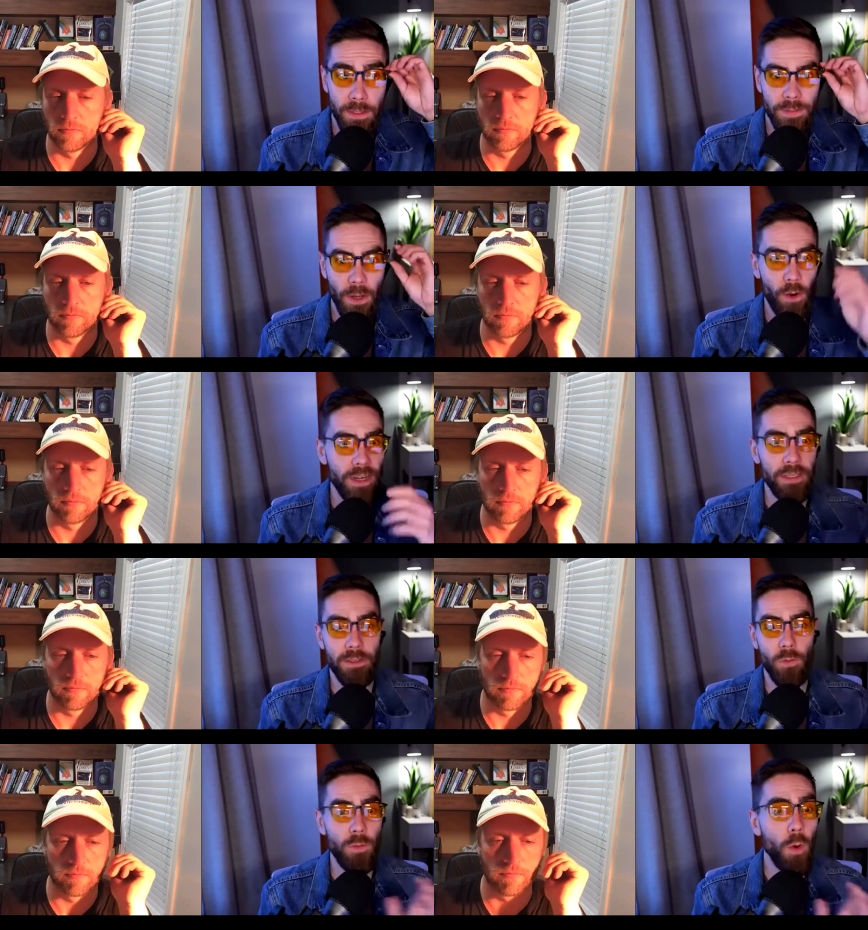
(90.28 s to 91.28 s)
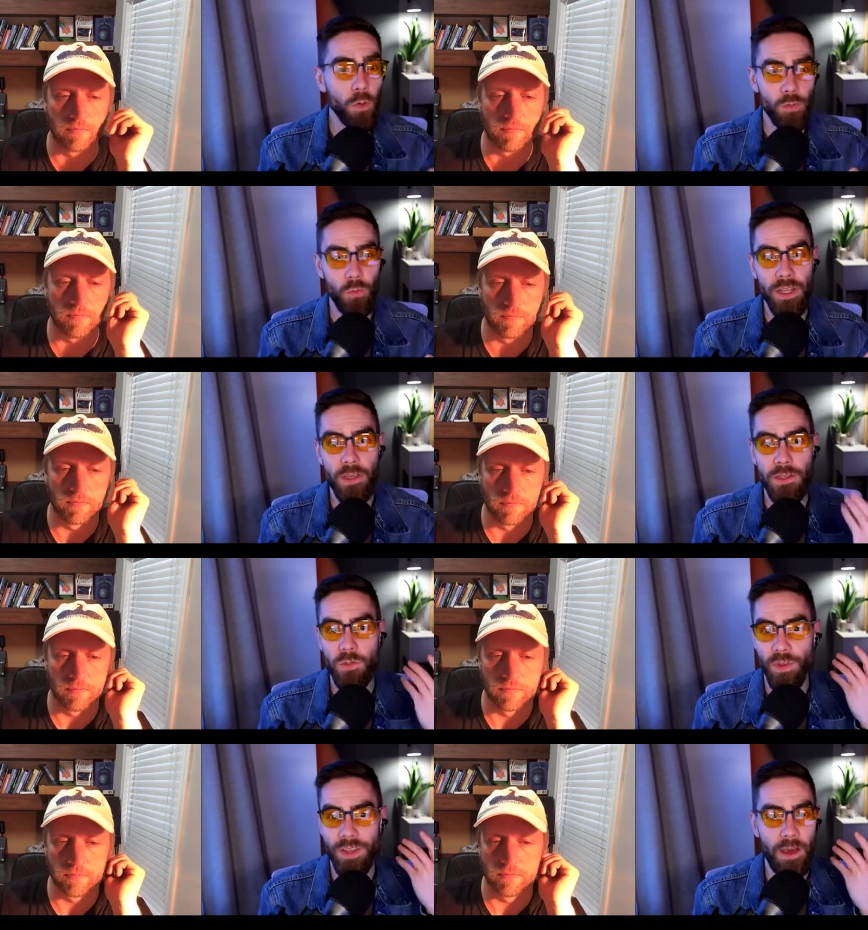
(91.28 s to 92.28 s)
Speaker 1: they are in remote areas
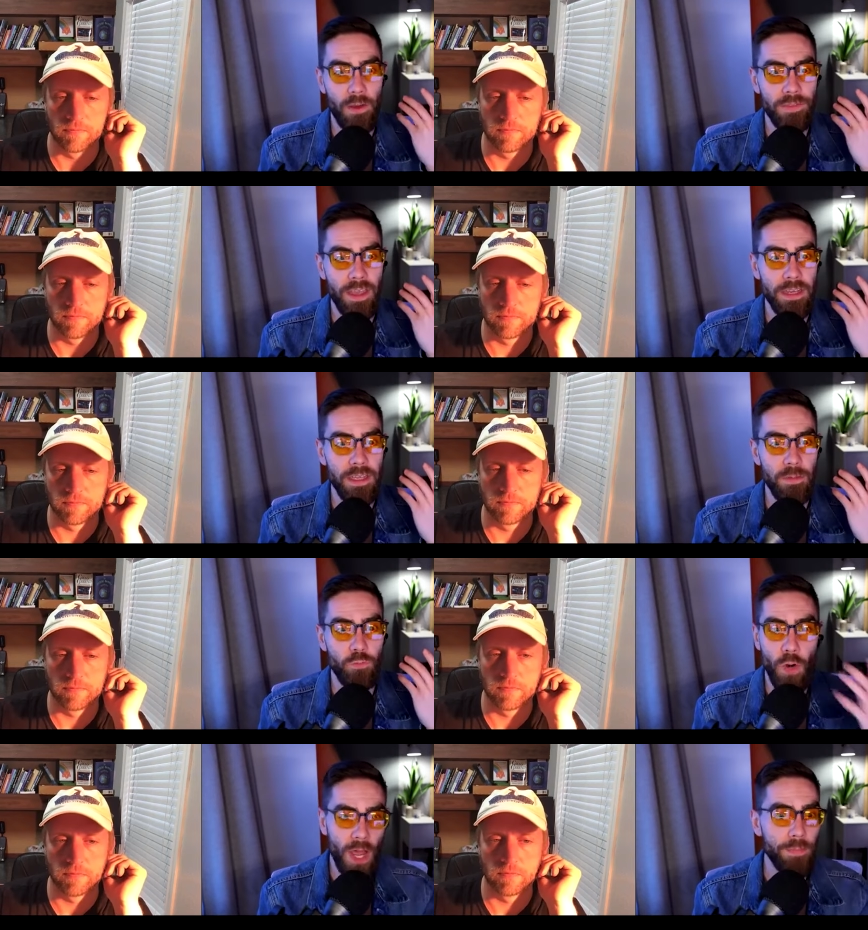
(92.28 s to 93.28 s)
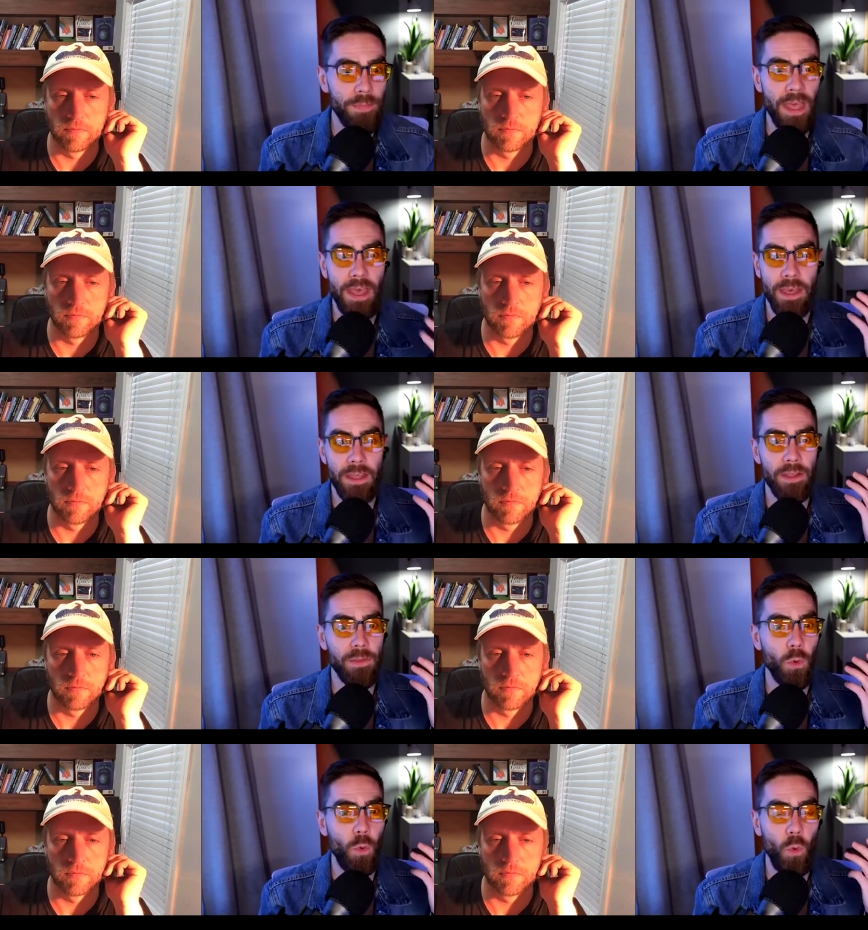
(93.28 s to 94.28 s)
without any
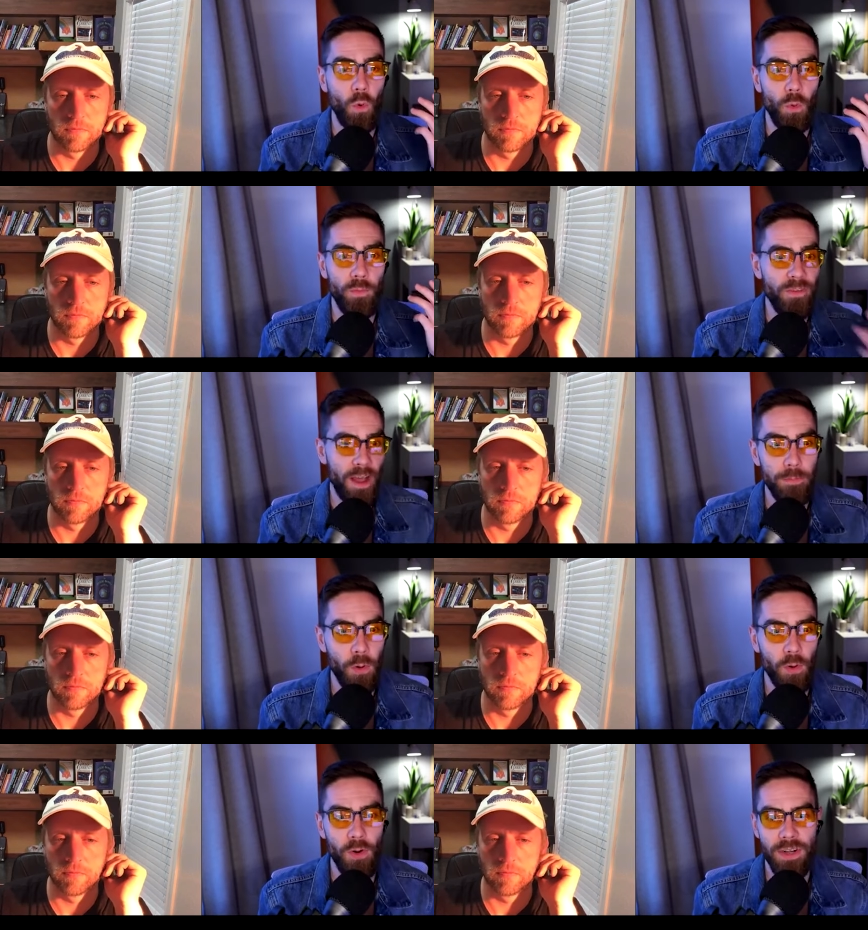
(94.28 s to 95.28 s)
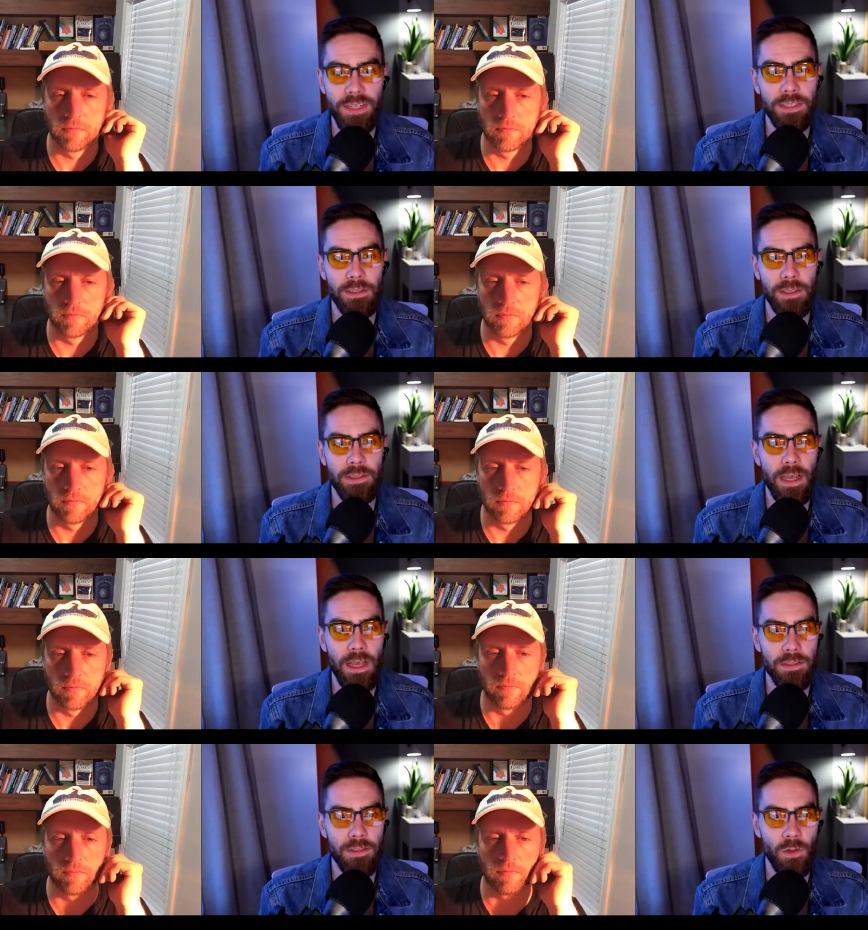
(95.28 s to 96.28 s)
broadband or fiber or anything like
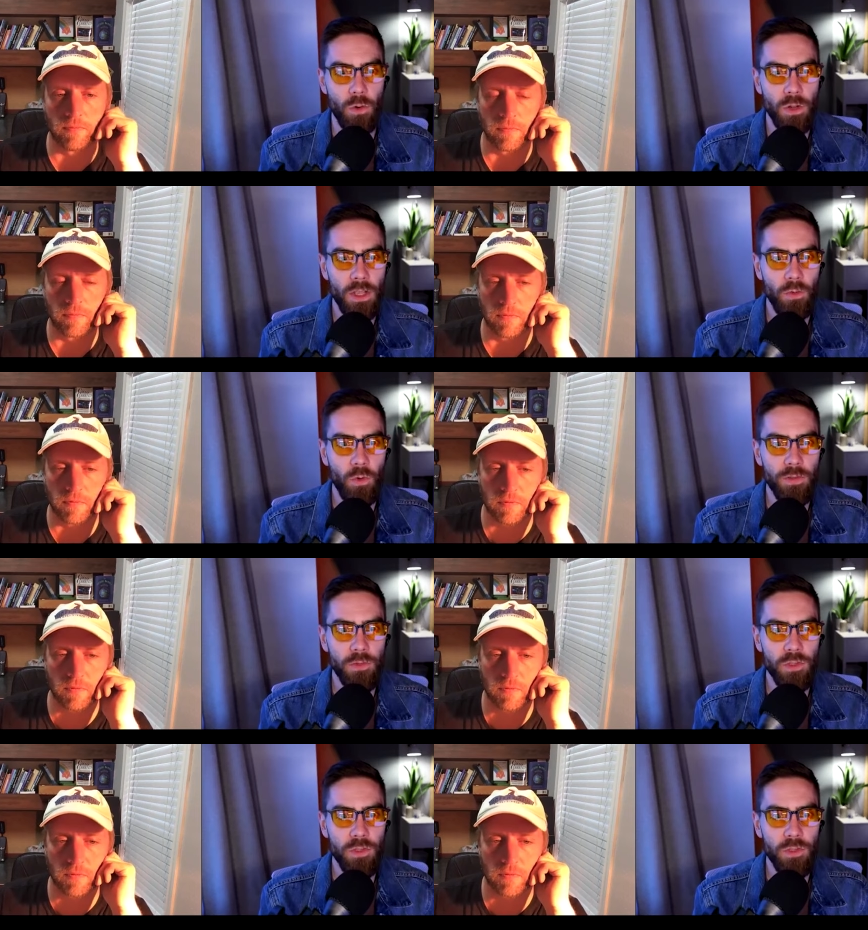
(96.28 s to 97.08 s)
that. So what have you